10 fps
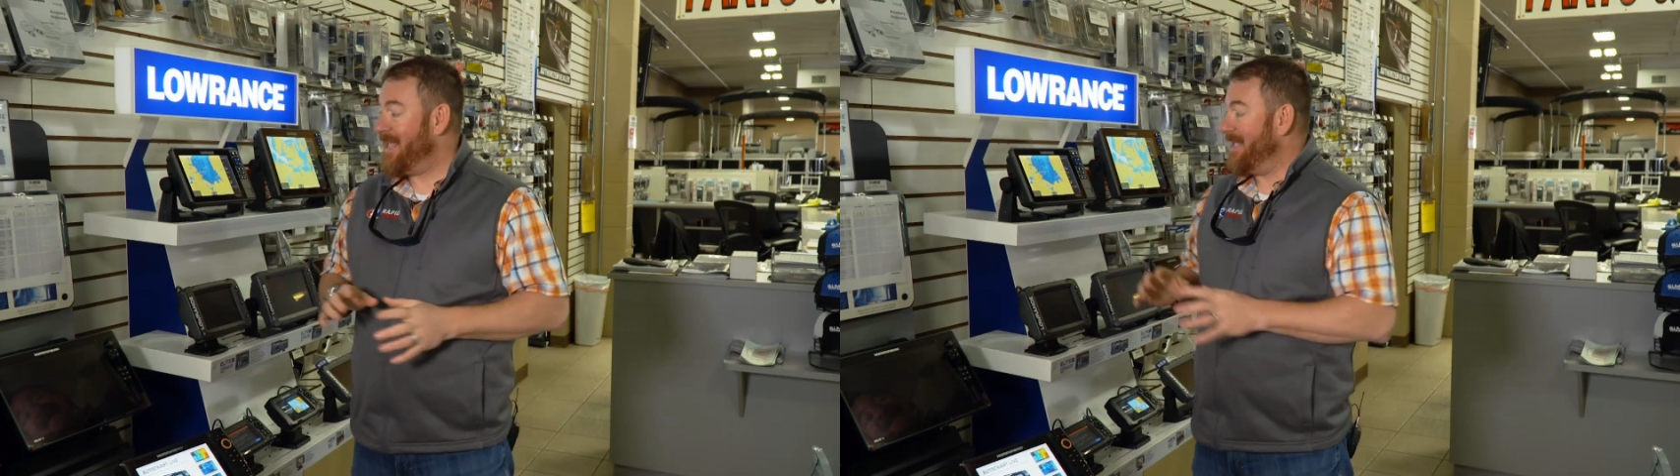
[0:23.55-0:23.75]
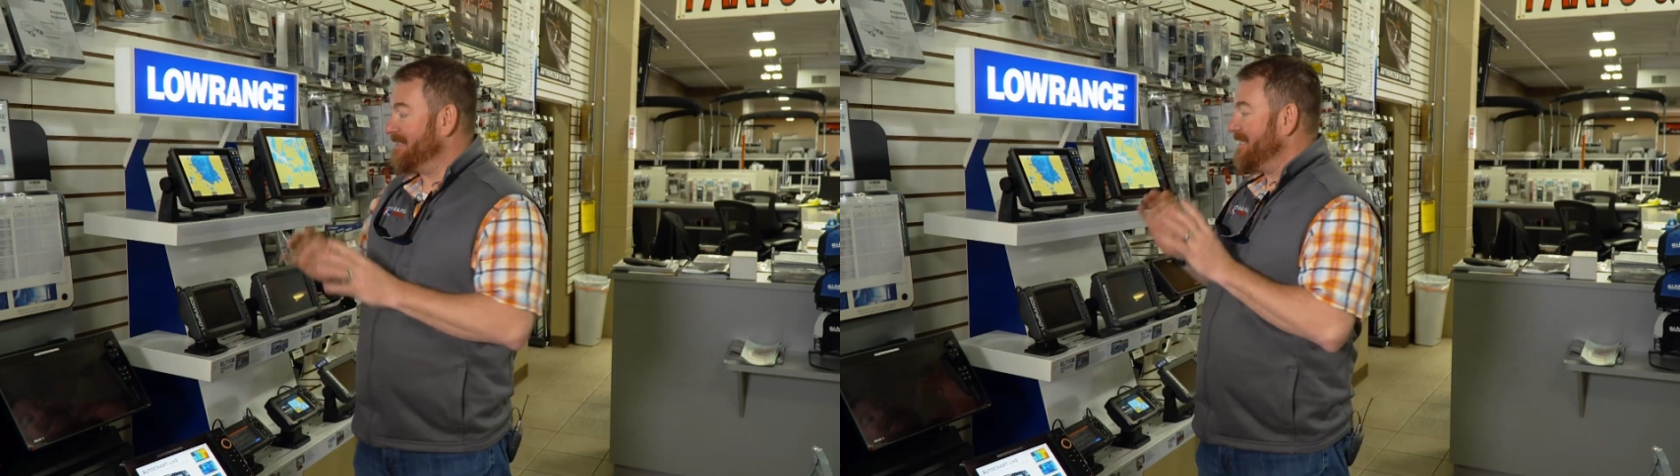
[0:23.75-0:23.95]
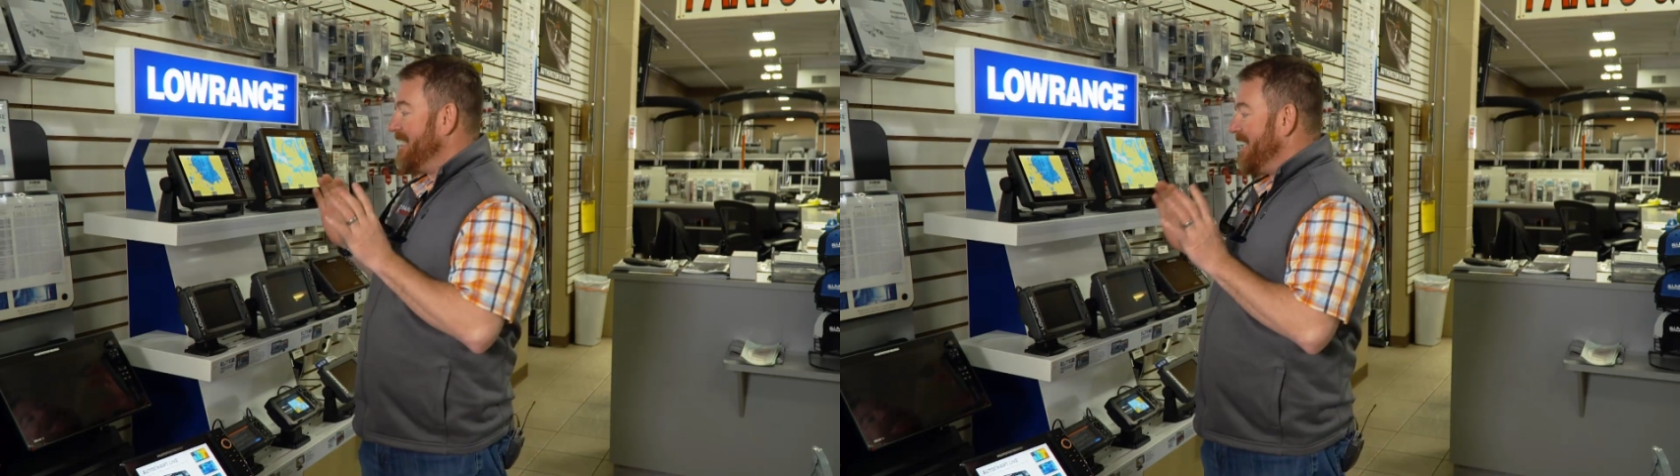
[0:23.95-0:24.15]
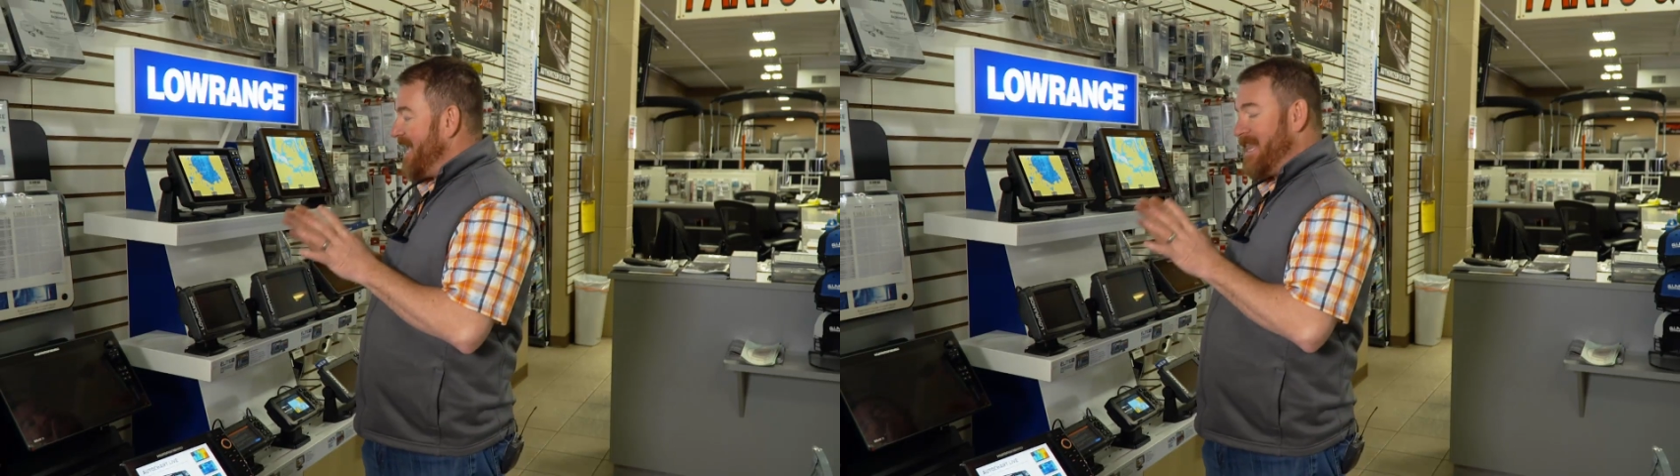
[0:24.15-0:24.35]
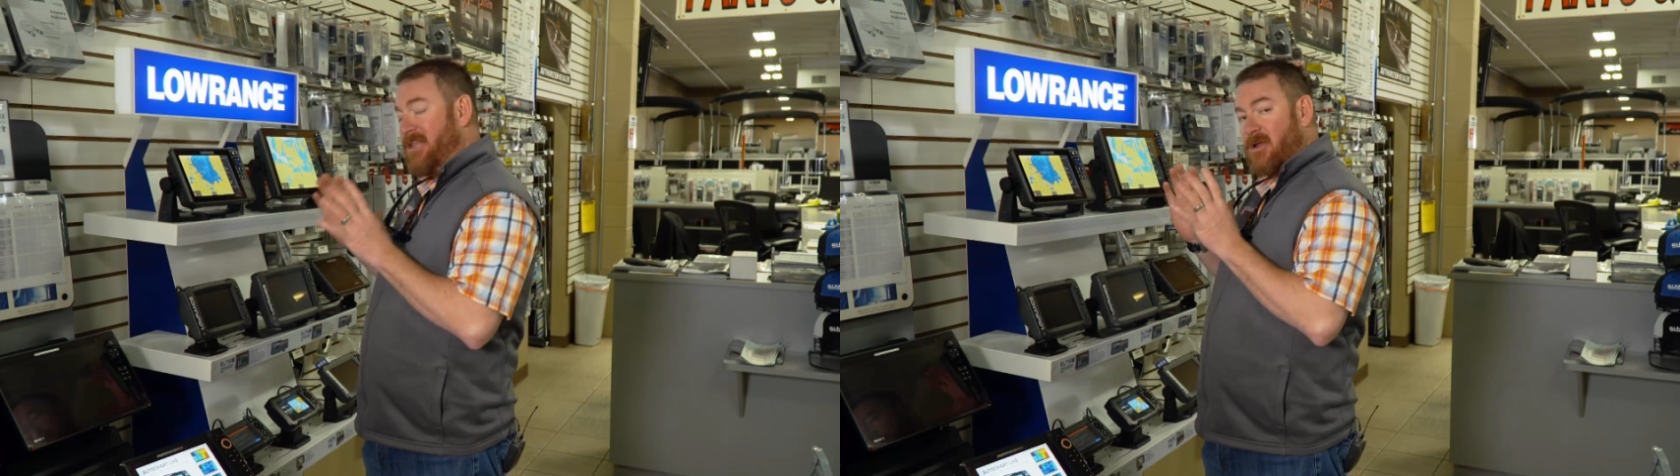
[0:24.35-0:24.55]
is
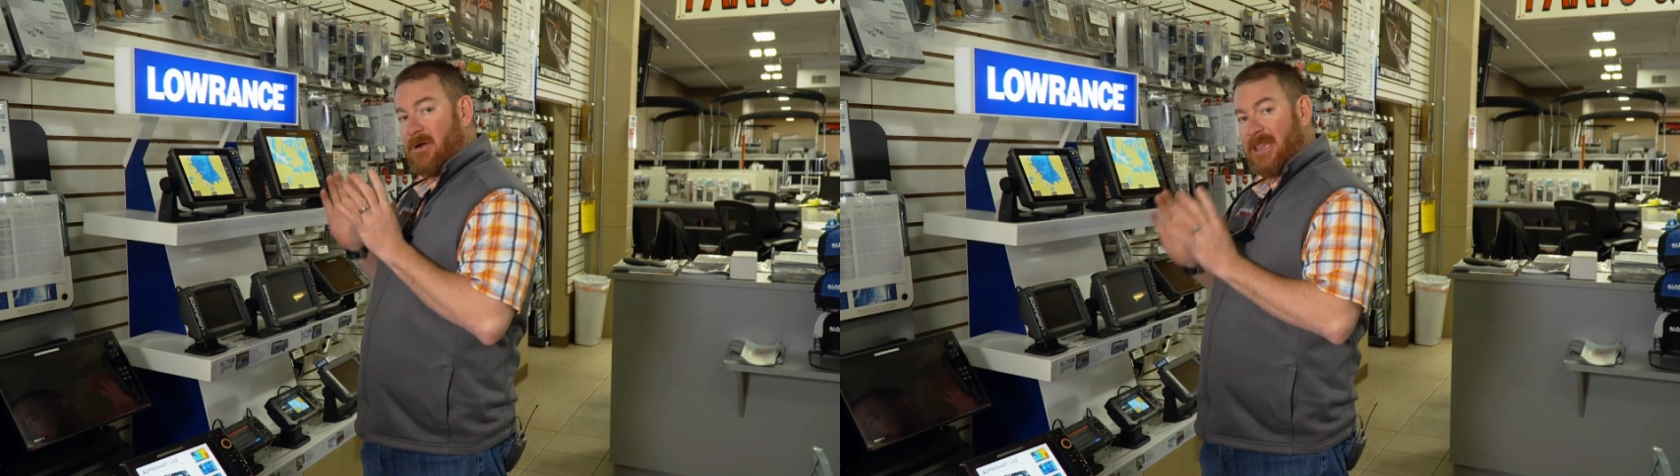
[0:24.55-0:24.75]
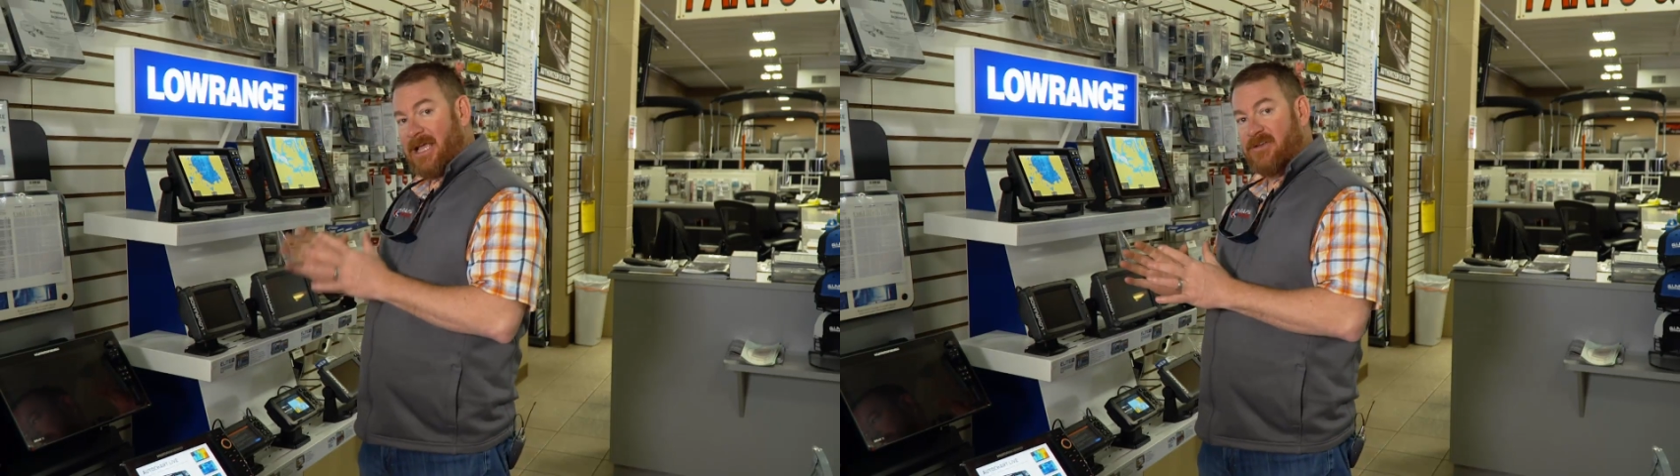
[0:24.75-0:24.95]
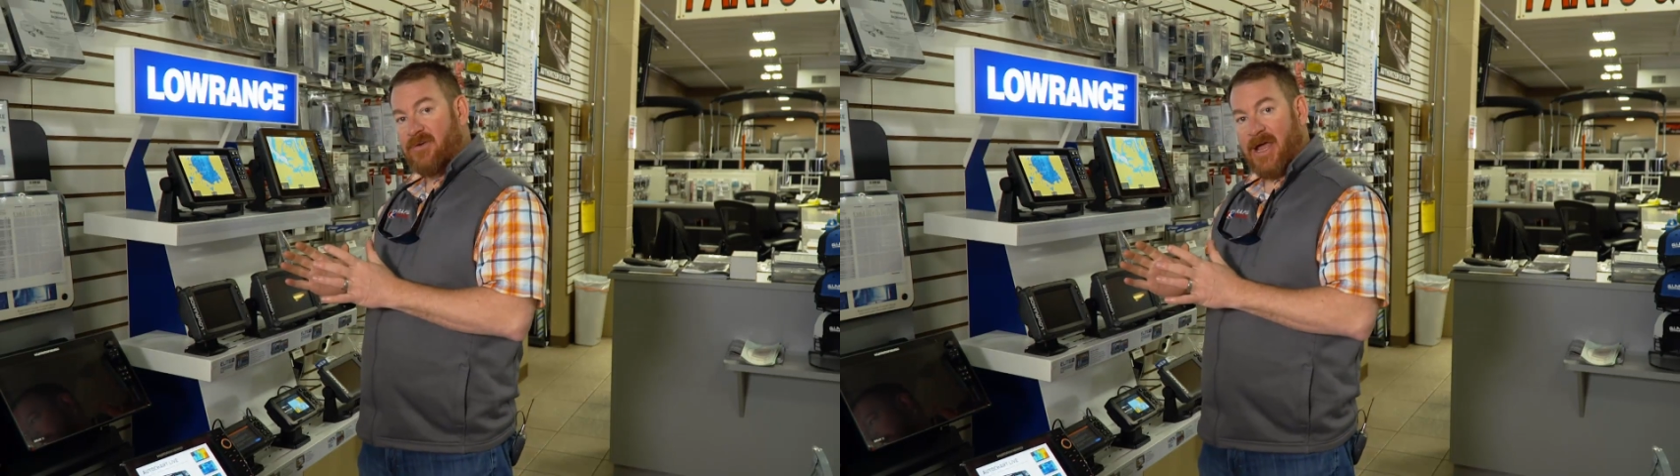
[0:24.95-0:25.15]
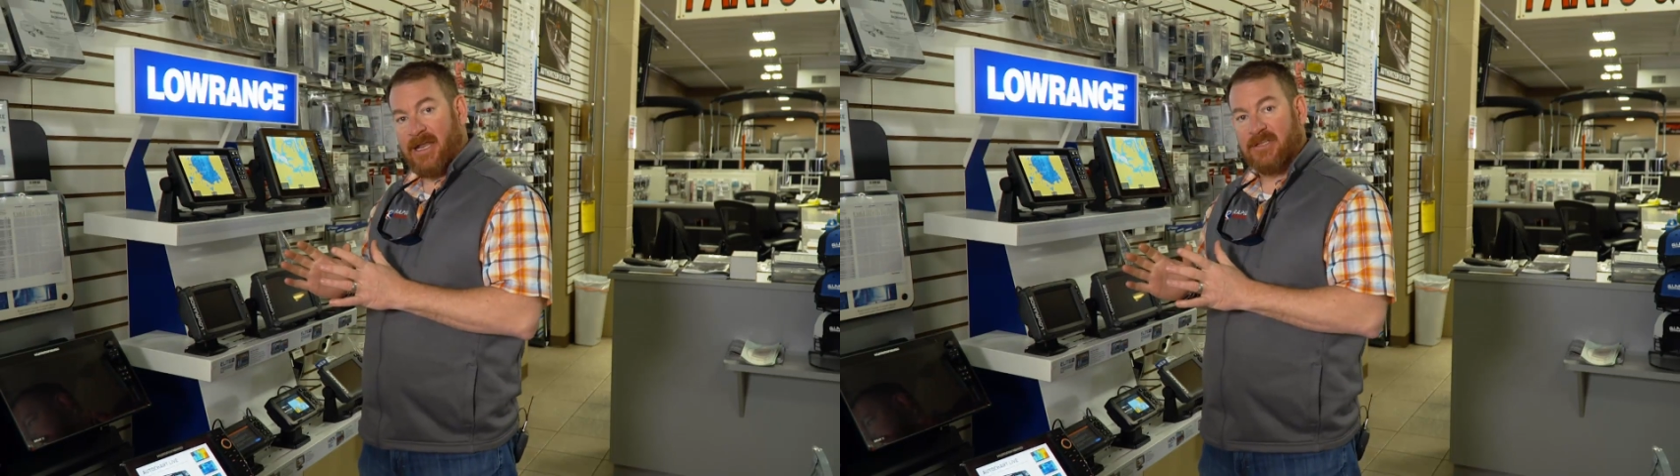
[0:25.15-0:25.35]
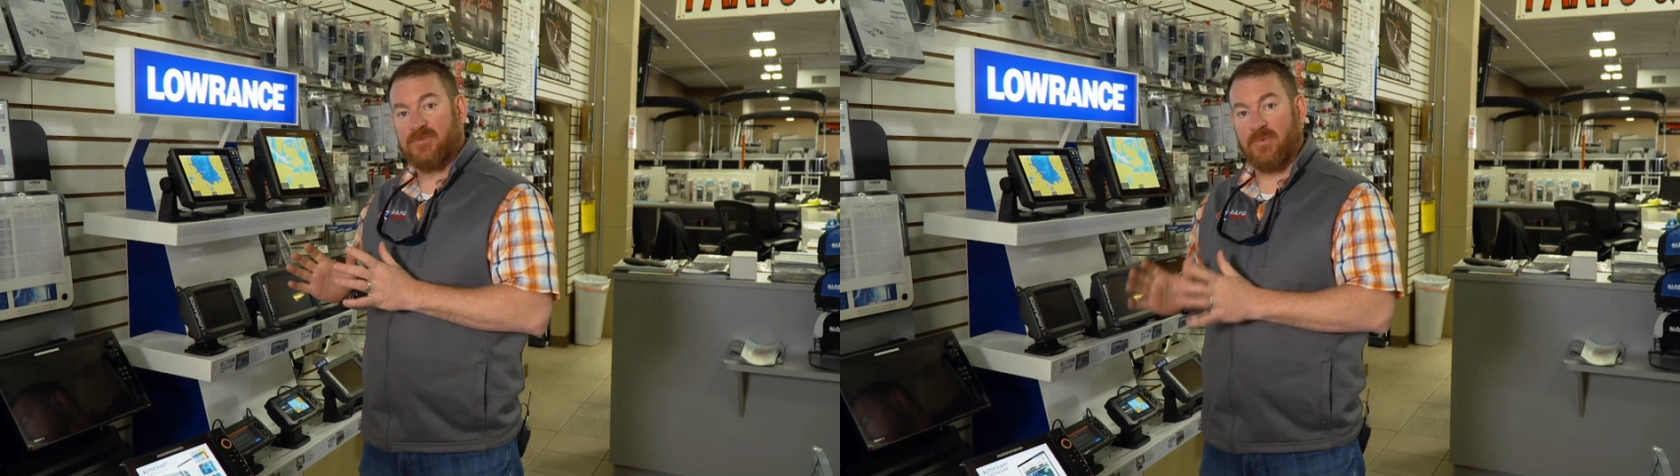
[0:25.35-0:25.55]
get your
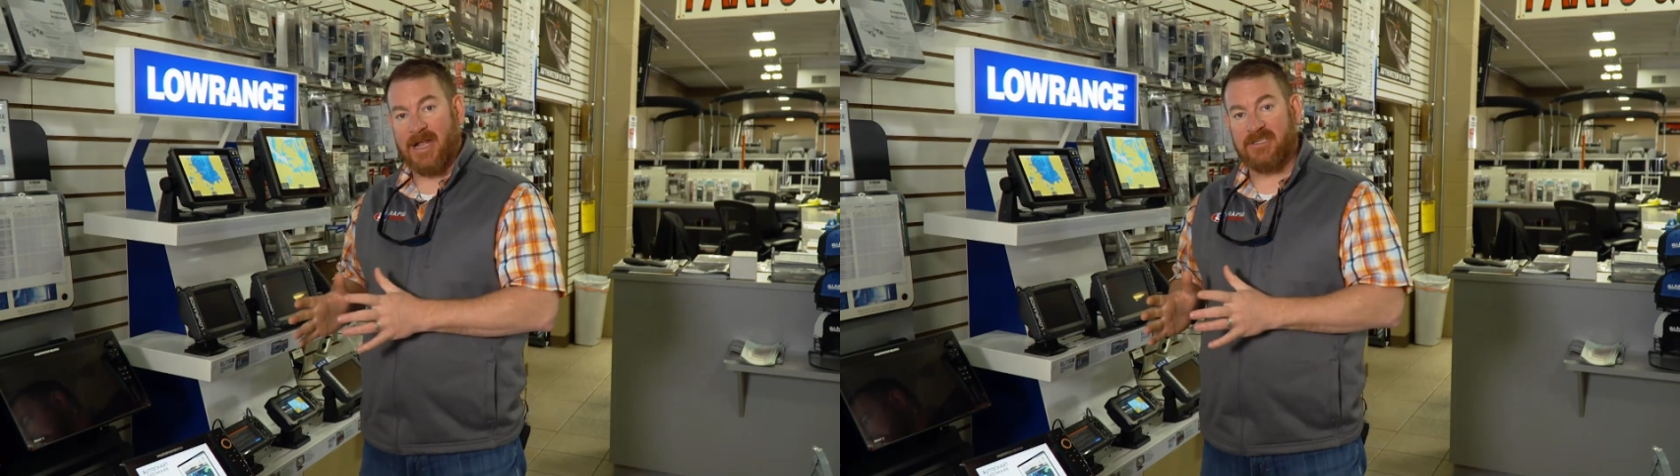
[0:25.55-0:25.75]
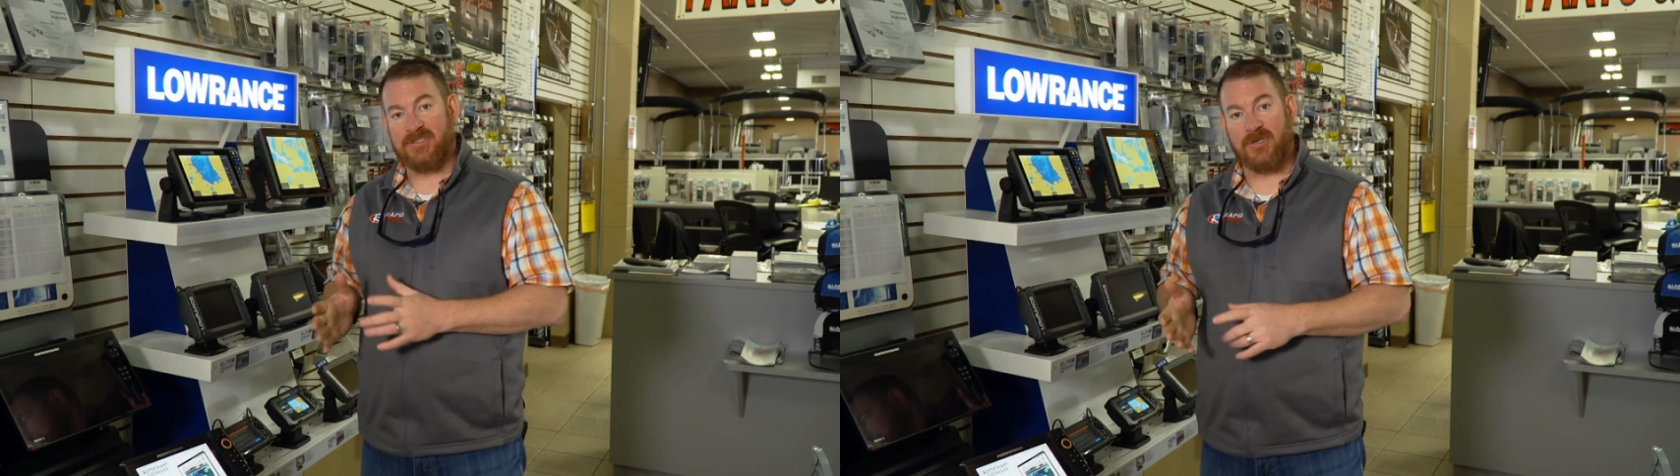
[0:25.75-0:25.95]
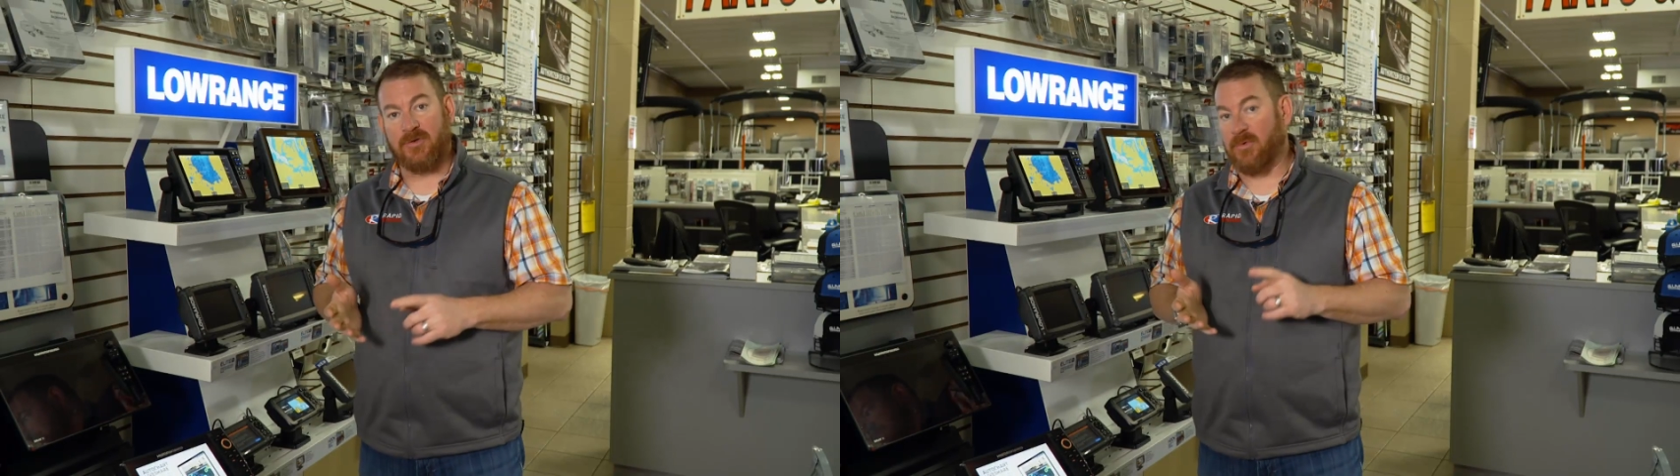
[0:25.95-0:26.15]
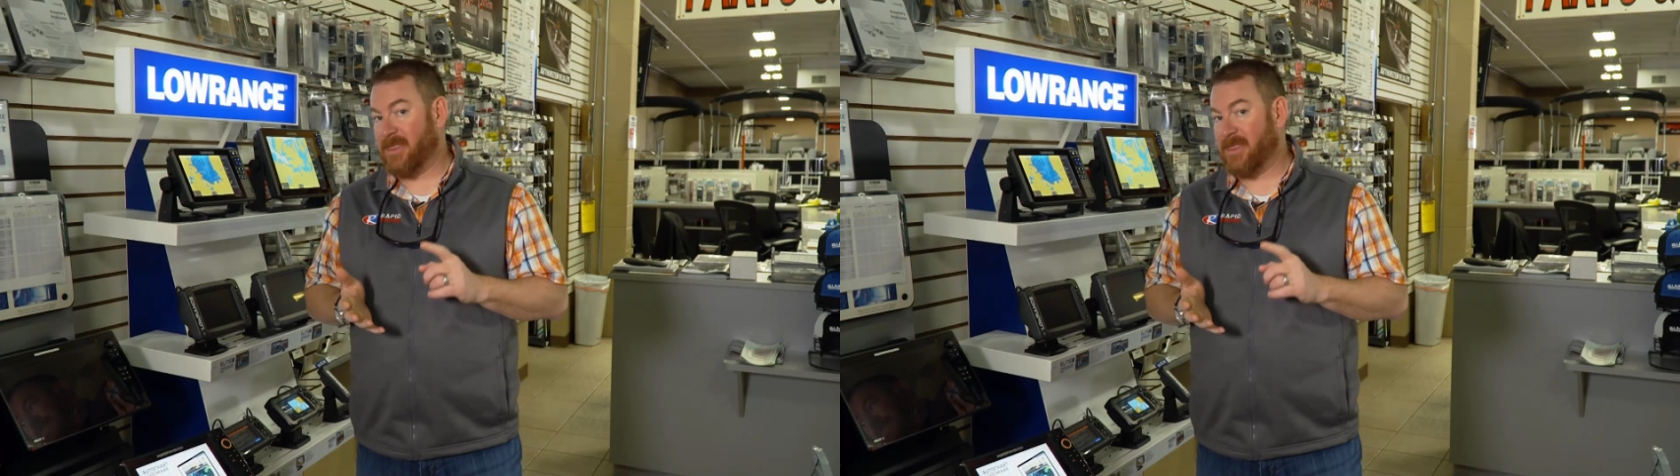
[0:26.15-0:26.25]
electronics registered